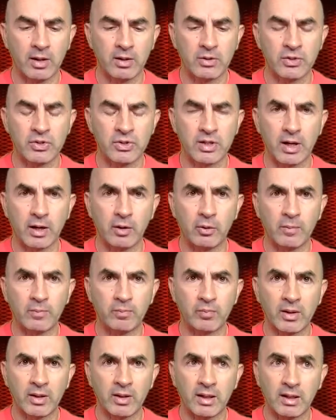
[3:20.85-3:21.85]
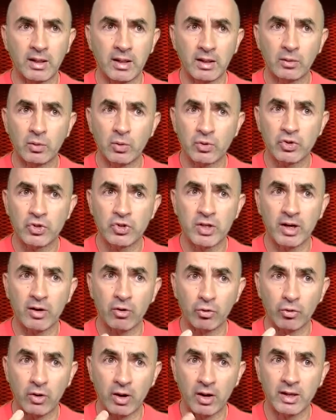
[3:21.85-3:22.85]
So, He did not say
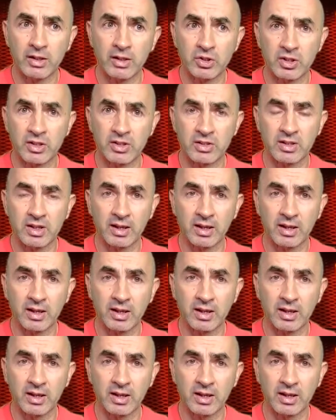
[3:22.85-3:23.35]
righteous.